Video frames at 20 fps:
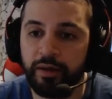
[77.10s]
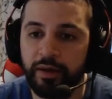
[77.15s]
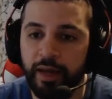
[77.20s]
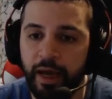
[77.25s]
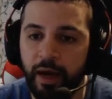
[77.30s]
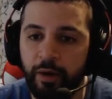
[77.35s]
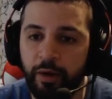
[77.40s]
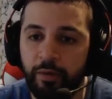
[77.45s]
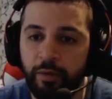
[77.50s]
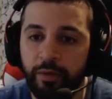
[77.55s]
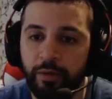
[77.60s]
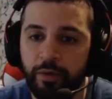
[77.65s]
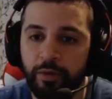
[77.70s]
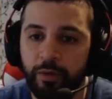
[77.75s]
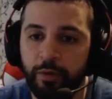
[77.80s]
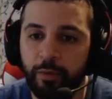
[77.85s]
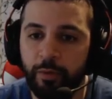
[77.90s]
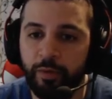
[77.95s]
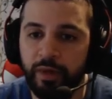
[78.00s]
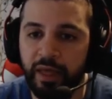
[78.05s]
Now
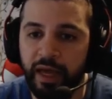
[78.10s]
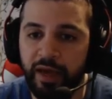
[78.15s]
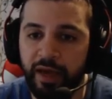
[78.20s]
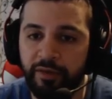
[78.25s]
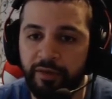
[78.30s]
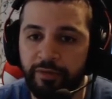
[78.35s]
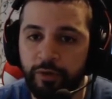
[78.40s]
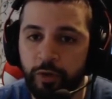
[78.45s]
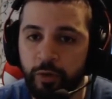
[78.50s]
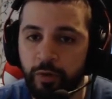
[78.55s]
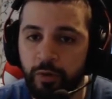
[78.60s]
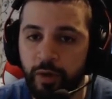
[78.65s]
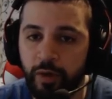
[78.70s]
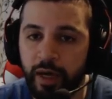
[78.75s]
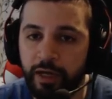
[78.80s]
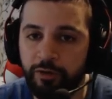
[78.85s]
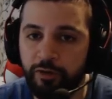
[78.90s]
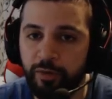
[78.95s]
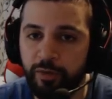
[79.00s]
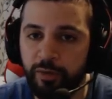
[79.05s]
we have two
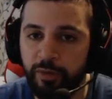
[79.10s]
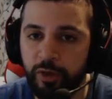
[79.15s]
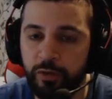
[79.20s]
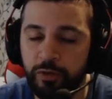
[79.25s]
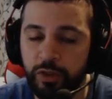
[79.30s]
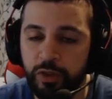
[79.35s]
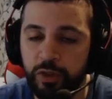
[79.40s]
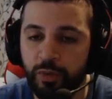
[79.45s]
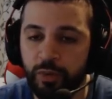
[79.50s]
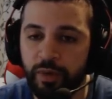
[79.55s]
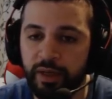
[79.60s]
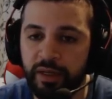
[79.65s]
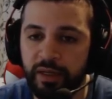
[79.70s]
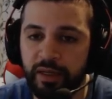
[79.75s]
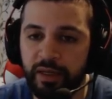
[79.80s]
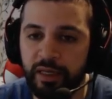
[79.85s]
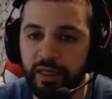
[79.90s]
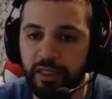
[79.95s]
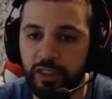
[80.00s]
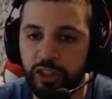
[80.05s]
attributes, one
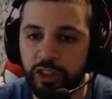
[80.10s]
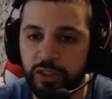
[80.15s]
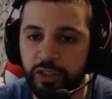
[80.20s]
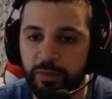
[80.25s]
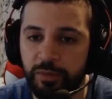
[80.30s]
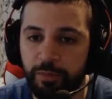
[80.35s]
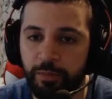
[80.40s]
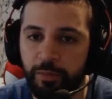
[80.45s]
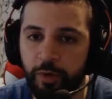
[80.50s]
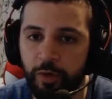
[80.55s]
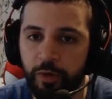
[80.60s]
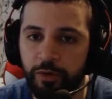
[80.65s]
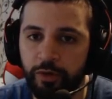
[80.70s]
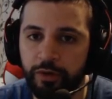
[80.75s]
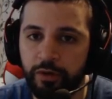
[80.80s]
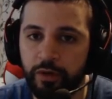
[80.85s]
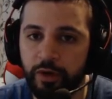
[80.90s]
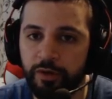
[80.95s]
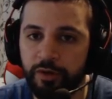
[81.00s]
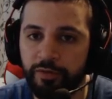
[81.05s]
in each,
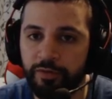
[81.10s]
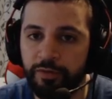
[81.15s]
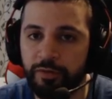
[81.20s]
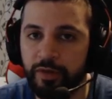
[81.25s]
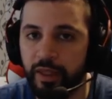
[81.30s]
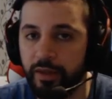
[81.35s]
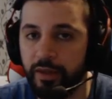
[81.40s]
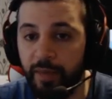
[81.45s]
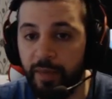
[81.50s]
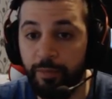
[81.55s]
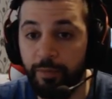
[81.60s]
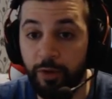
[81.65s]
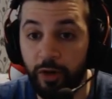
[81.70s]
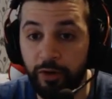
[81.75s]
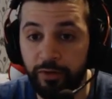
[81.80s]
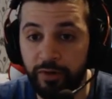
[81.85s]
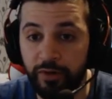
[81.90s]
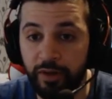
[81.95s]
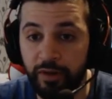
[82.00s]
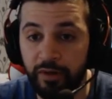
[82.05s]
both of type
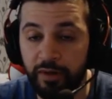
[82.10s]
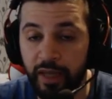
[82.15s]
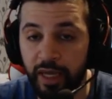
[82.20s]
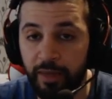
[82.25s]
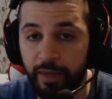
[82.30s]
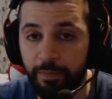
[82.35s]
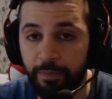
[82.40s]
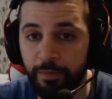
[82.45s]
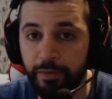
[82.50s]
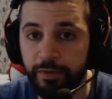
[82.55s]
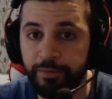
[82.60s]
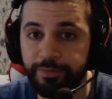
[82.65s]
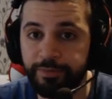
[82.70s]
content type.